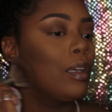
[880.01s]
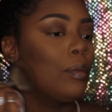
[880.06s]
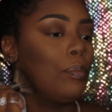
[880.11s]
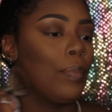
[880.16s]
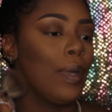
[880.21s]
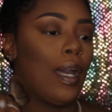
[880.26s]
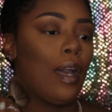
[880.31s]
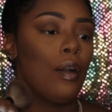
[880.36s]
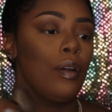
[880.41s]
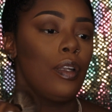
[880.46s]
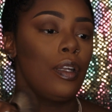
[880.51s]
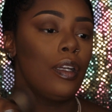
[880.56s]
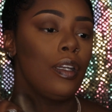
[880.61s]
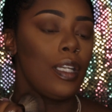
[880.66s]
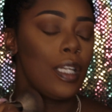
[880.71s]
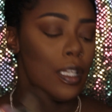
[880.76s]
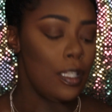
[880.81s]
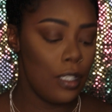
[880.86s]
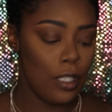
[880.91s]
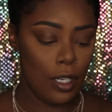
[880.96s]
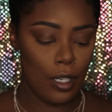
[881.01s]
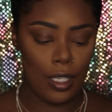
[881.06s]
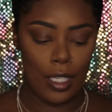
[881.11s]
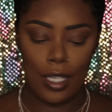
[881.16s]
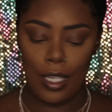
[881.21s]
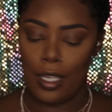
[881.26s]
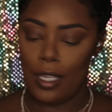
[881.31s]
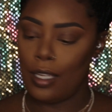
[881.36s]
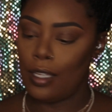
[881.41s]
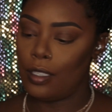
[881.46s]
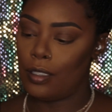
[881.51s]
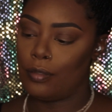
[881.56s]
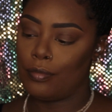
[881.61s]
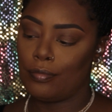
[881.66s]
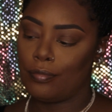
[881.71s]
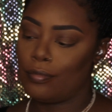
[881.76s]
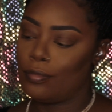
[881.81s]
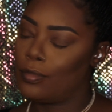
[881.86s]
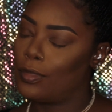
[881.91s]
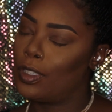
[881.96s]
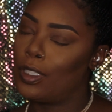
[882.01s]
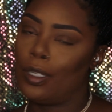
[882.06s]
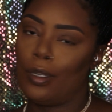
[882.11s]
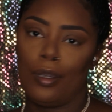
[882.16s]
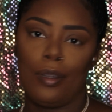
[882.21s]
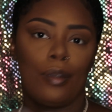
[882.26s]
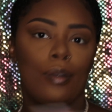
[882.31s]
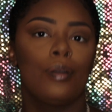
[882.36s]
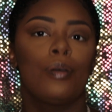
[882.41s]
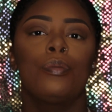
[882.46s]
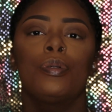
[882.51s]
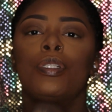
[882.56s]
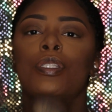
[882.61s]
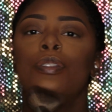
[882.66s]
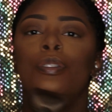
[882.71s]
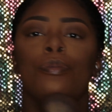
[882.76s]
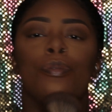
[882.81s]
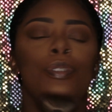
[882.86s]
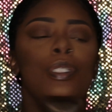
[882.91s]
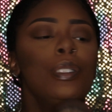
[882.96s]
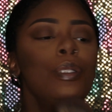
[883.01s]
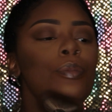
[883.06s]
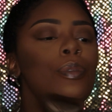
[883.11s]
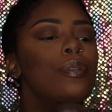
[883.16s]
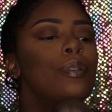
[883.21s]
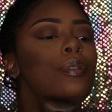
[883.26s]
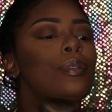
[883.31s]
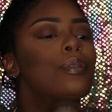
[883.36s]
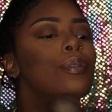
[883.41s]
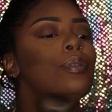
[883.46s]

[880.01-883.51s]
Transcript: powder in your kit, girl, what you doing?